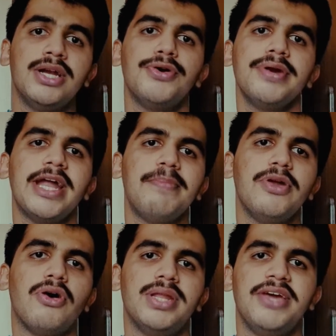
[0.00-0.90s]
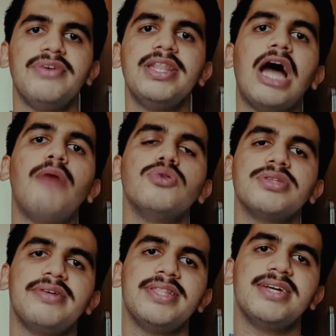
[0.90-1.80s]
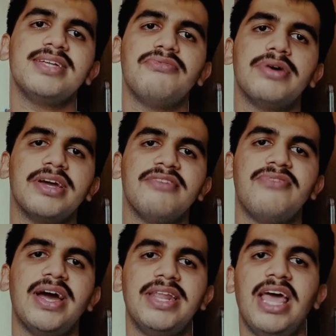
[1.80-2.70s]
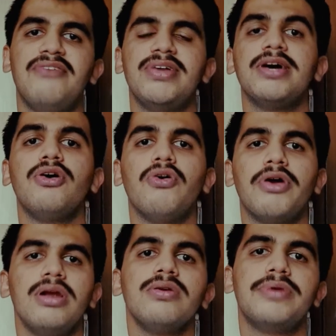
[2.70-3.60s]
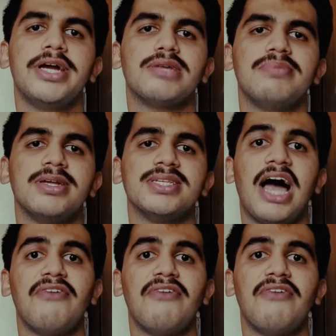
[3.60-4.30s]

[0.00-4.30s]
Don't get me wrong, even now most of the things are working fine with the overall good experience.